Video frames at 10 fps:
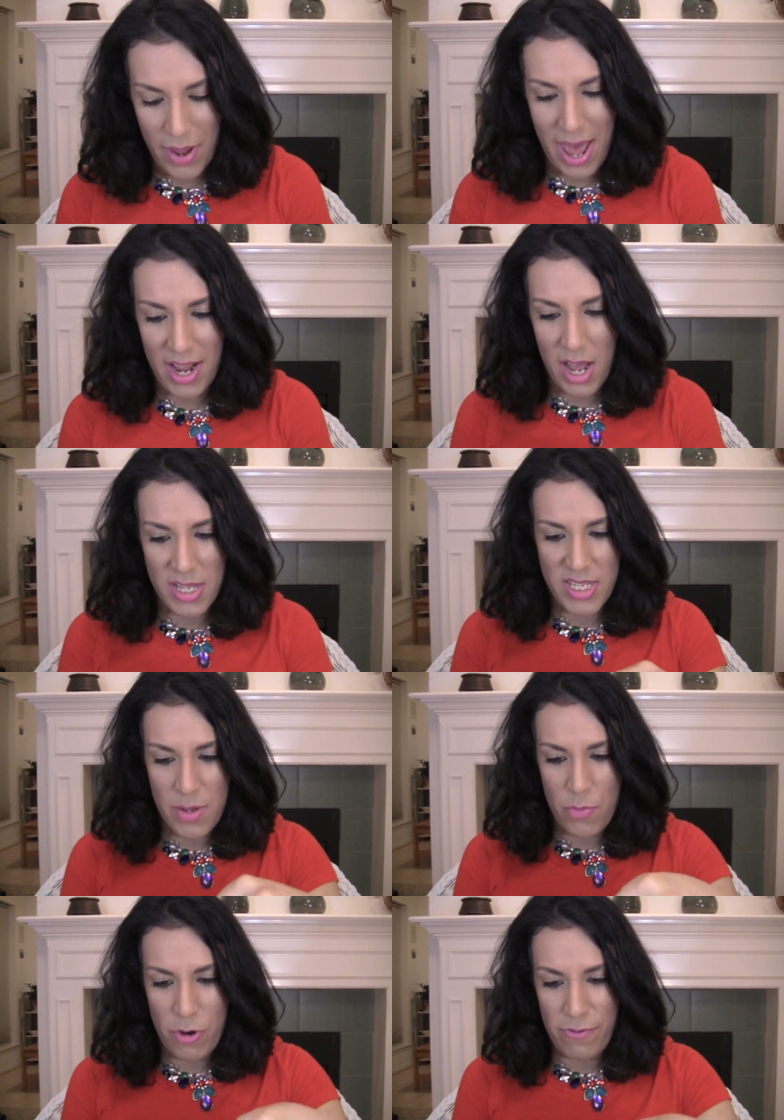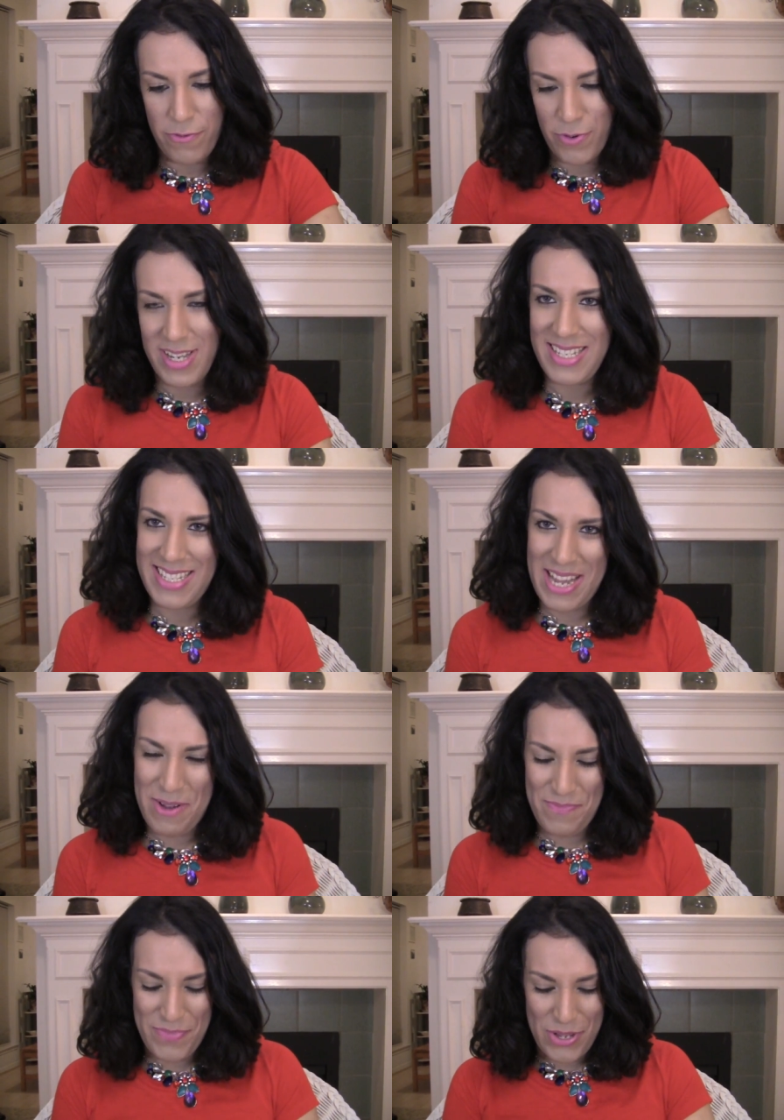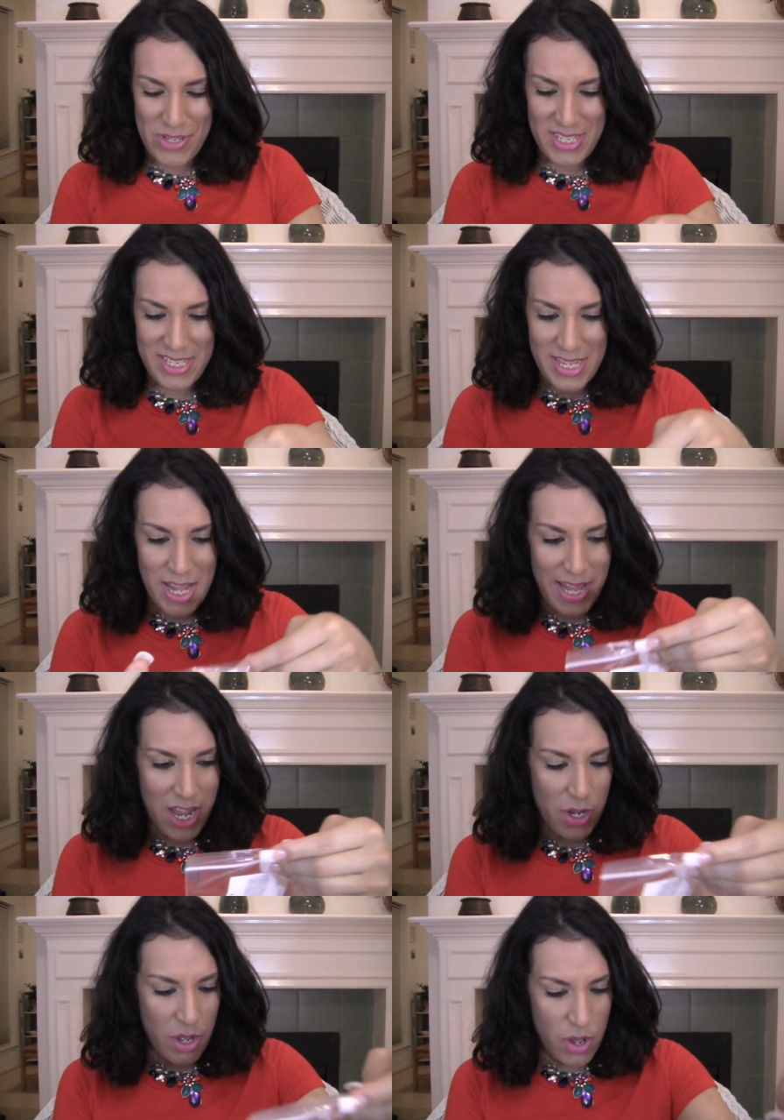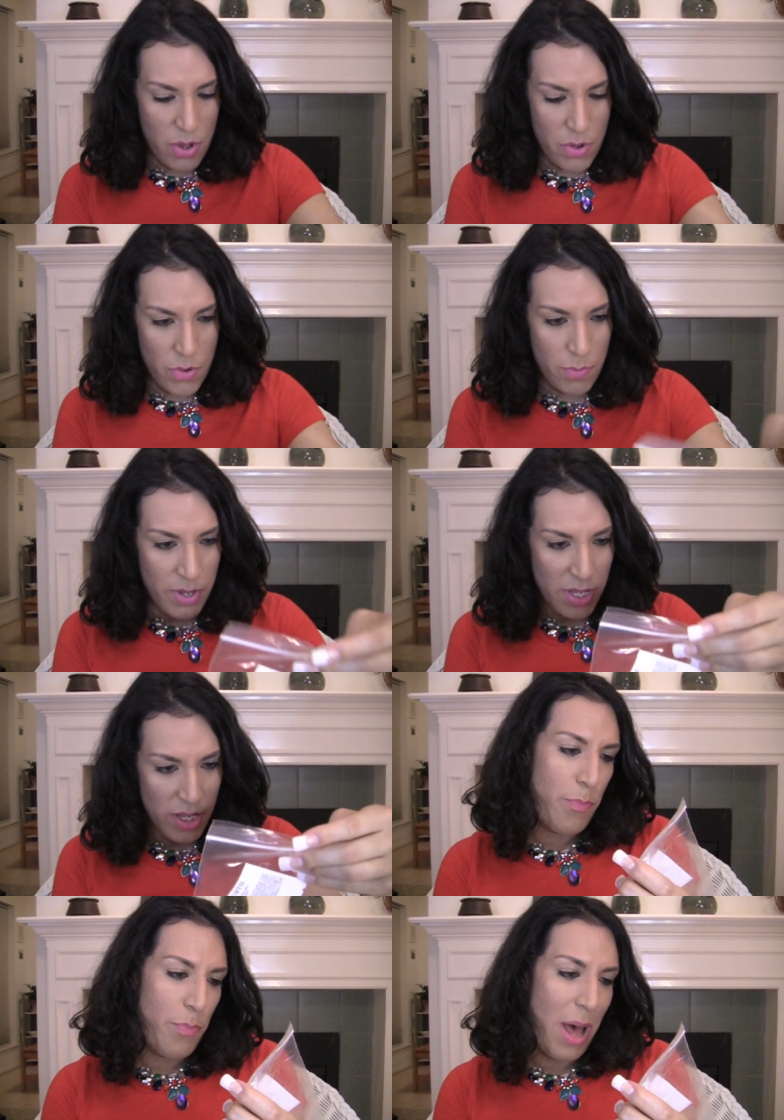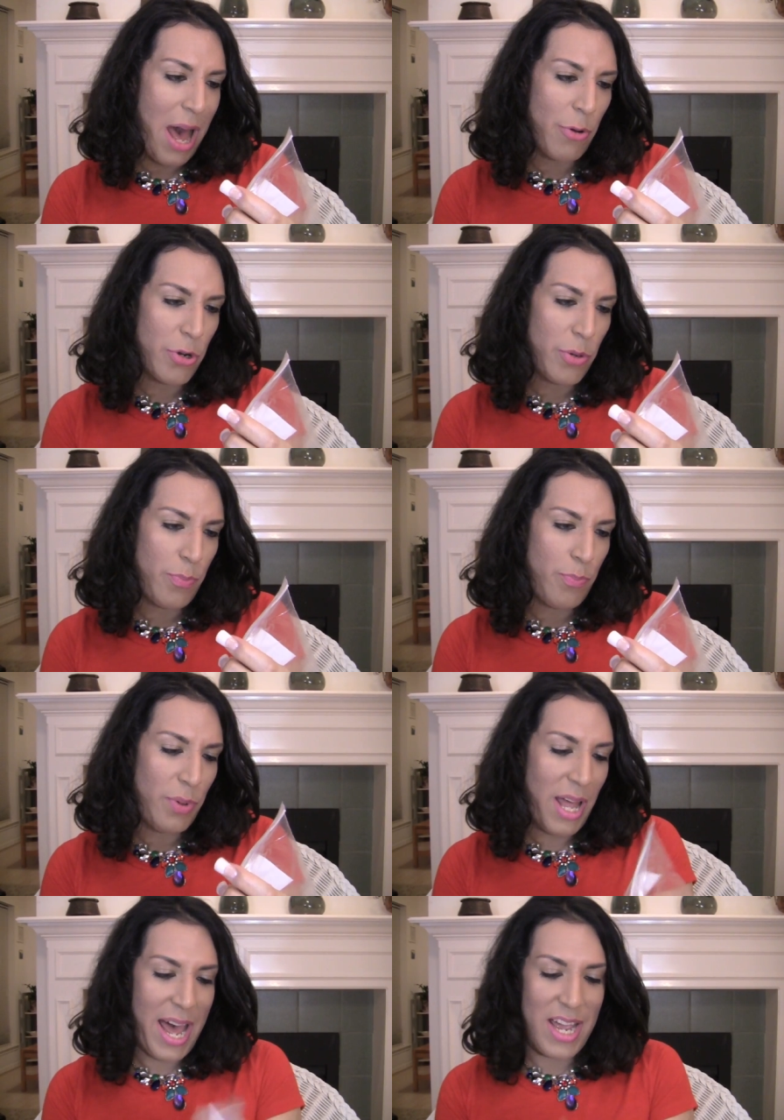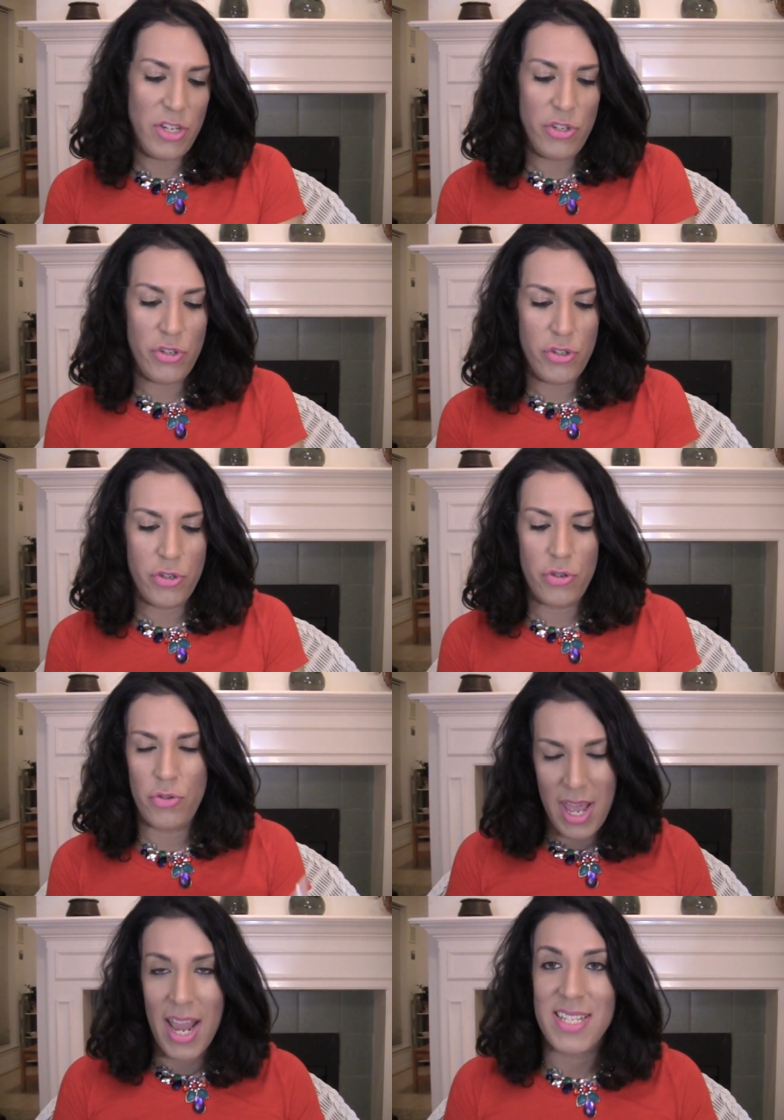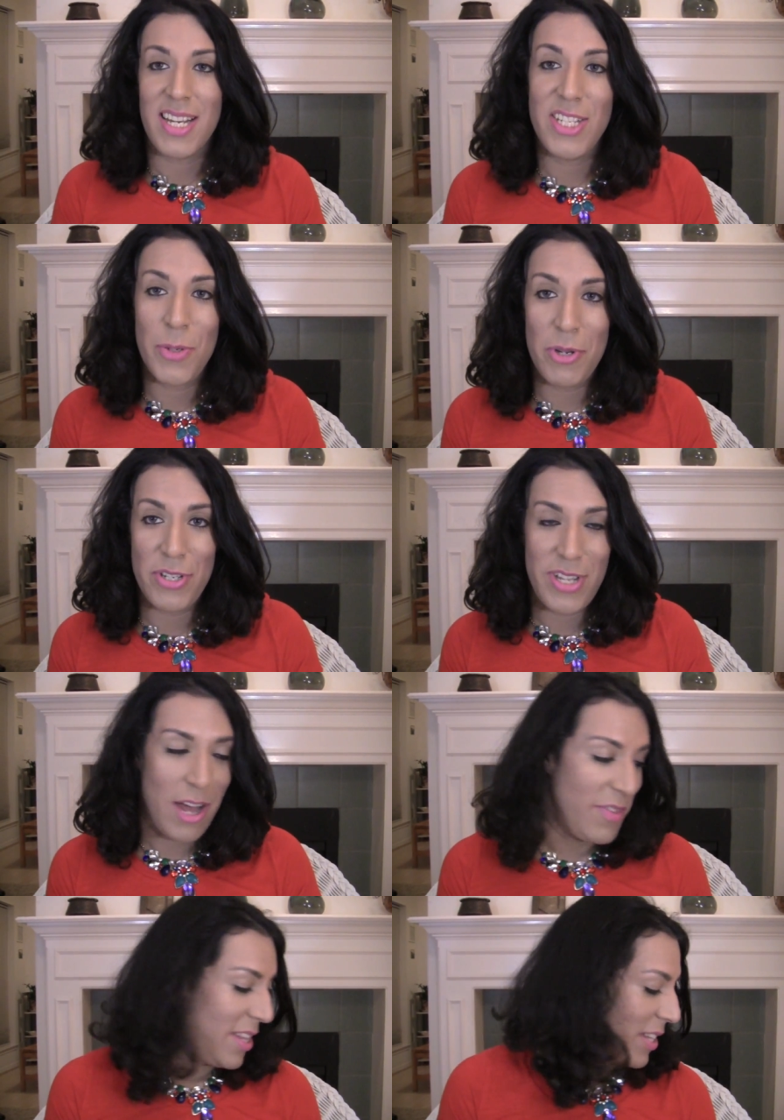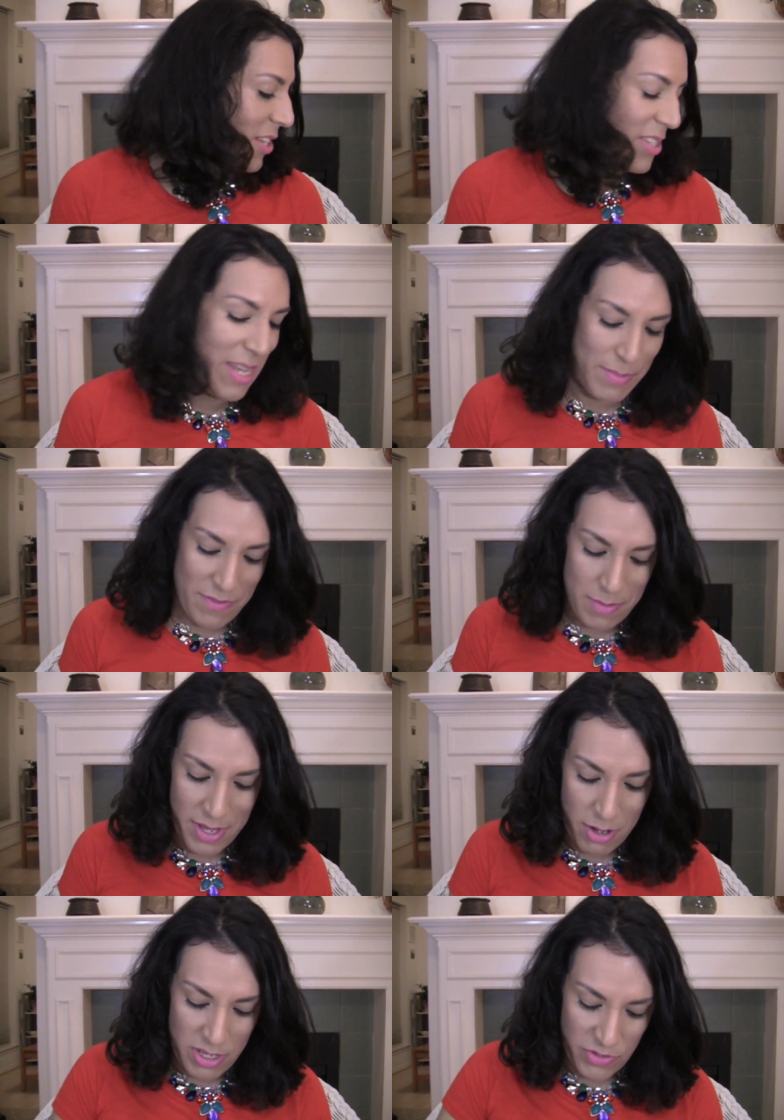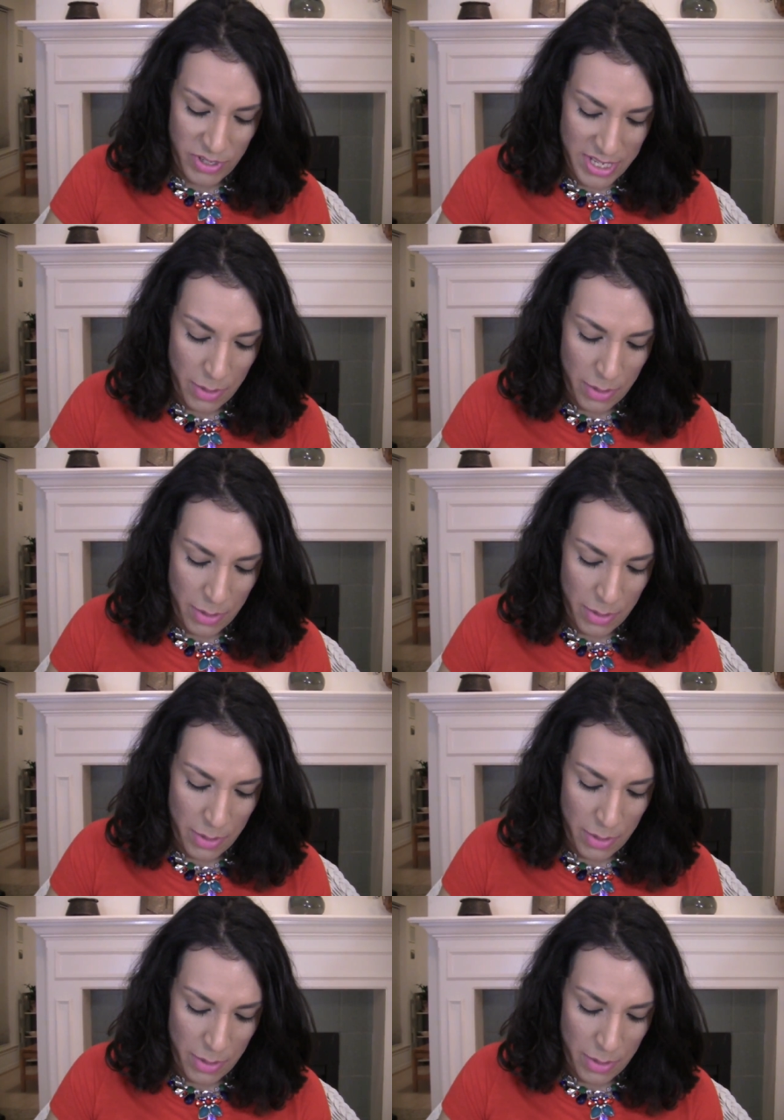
Okay, I got some more free samples. This is a Lancome powder blush. Because I got so much stuff that like they just kept giving me like all these free